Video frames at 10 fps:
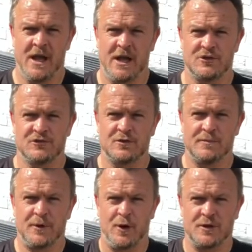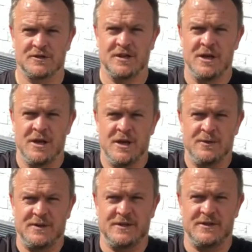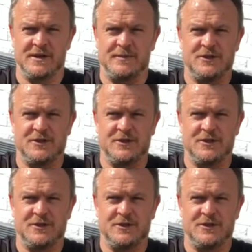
and draw a box which goes up to